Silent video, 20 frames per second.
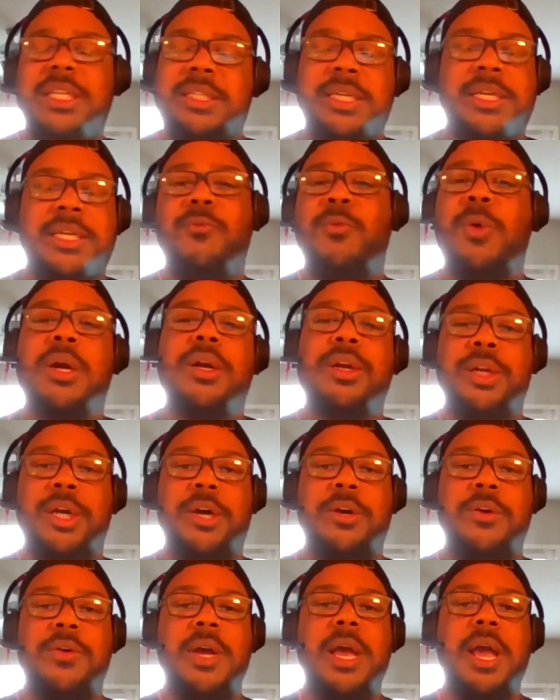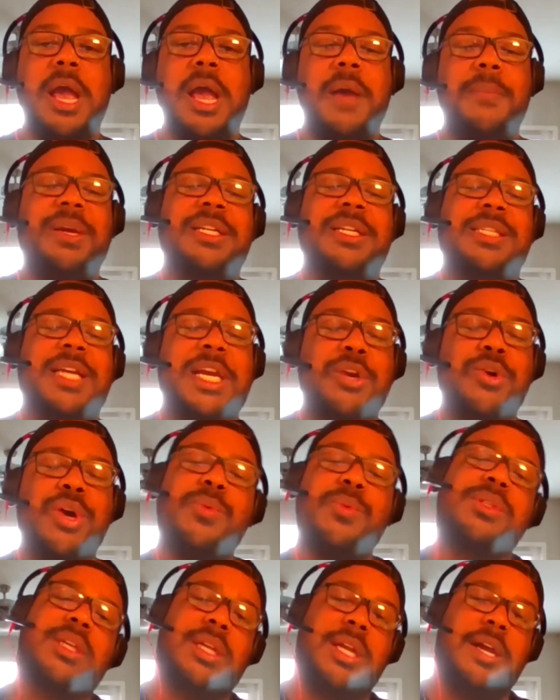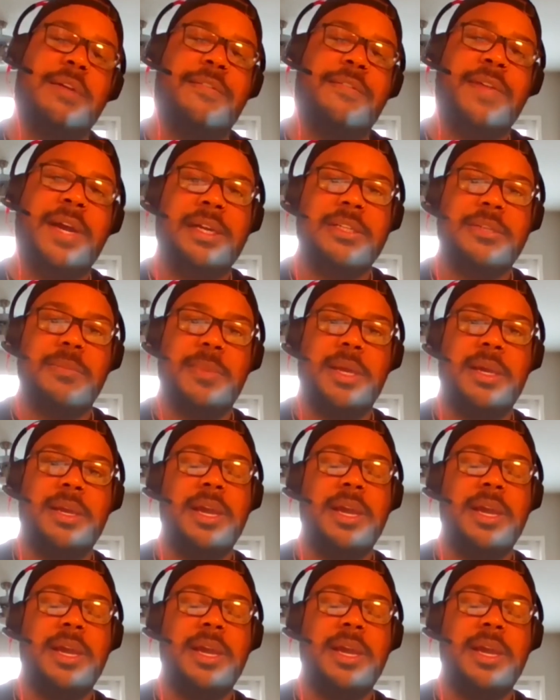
didn't want to know because I know it was going to affect me.